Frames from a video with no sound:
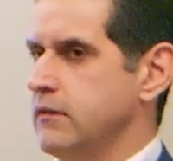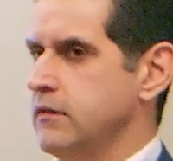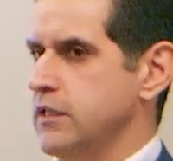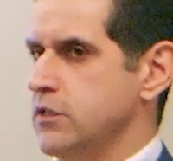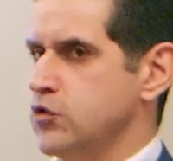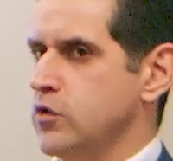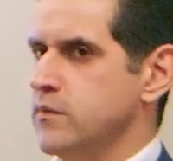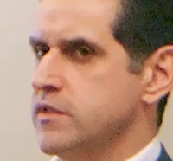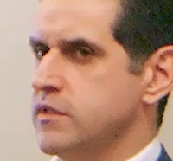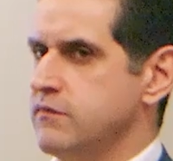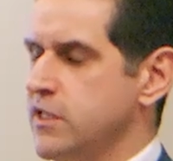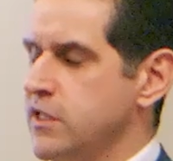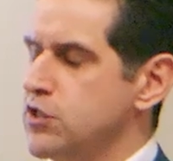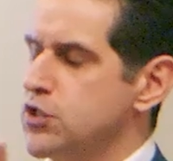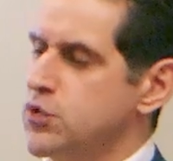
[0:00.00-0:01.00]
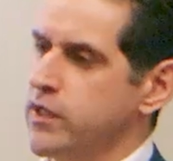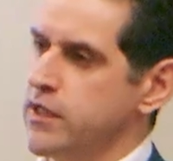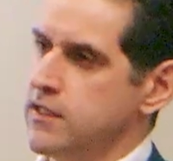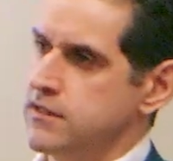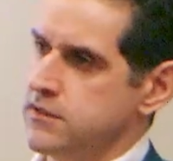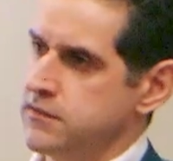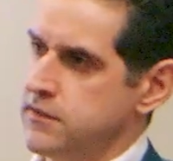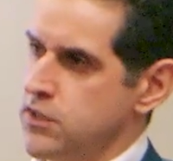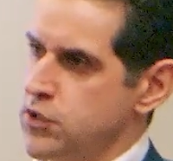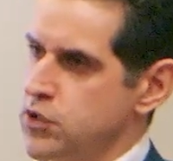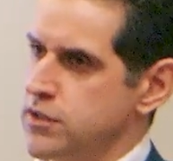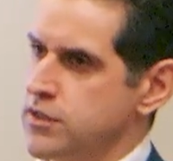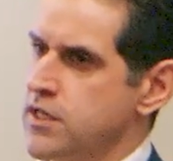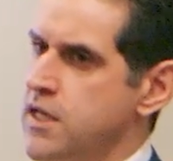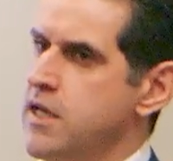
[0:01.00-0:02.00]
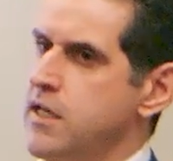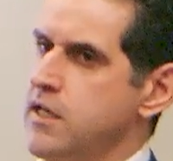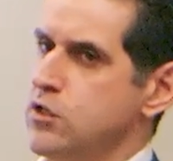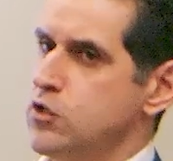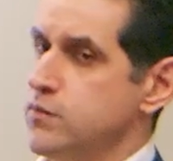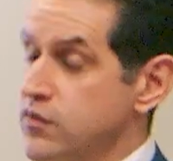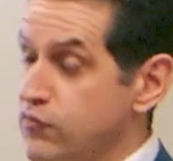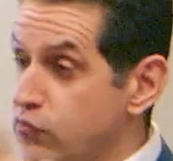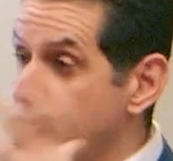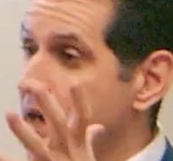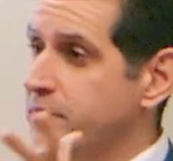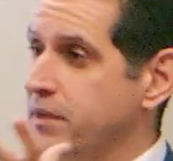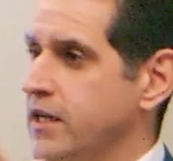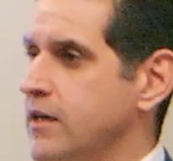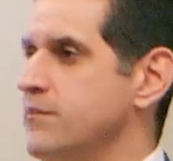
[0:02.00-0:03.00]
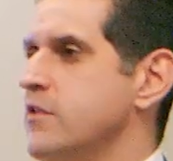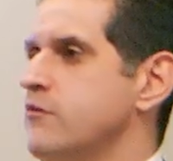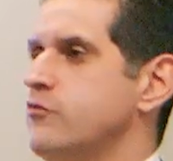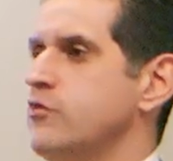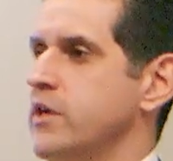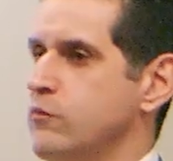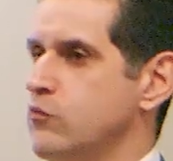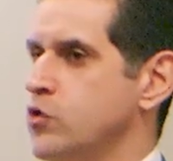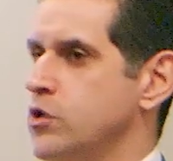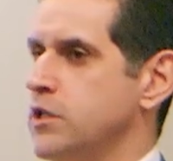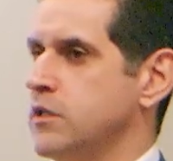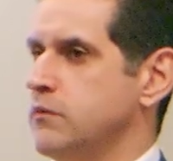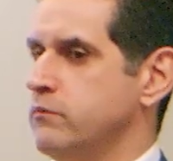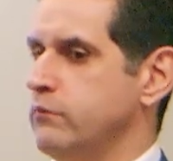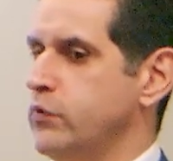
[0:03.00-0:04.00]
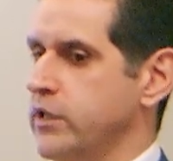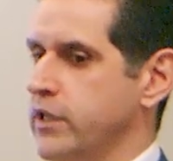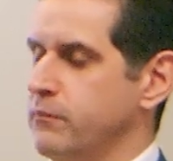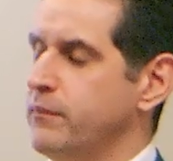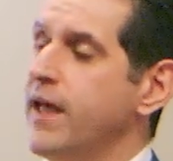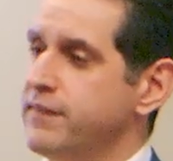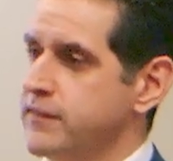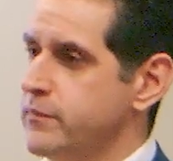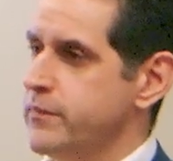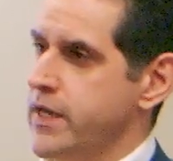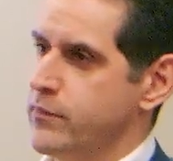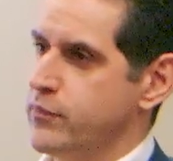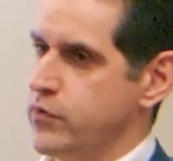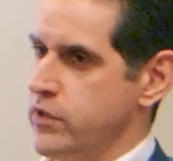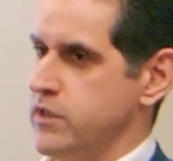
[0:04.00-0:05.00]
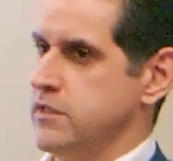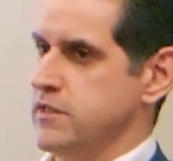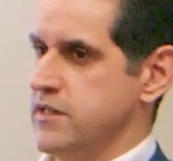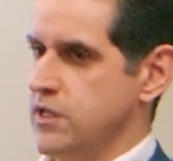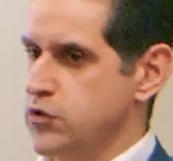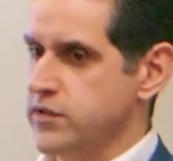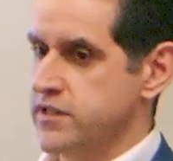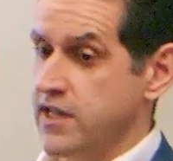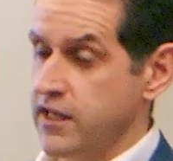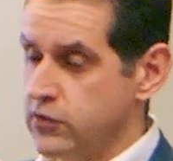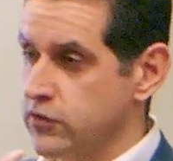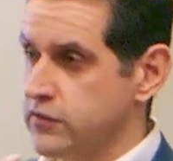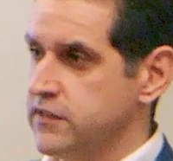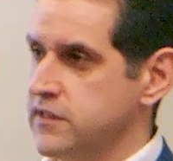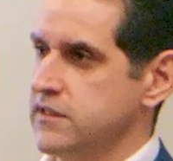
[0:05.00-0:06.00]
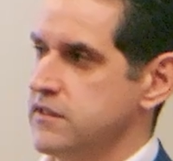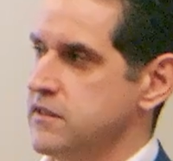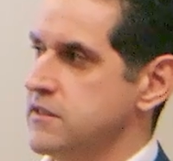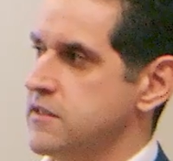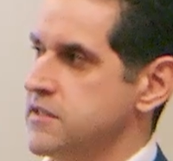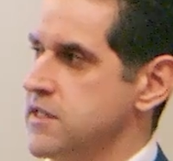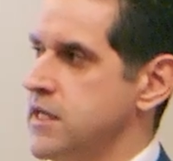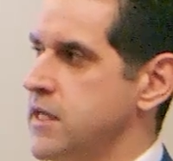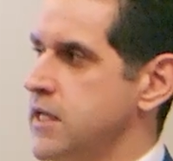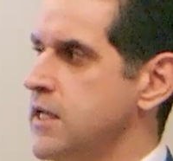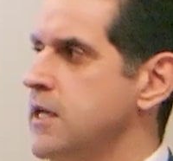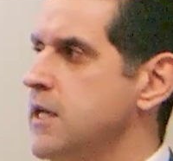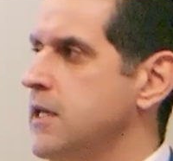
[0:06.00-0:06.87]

in terms of the industry consultations, in terms of wrapping up the framework, putting pen to paper, and essentially saying, look, this is the design.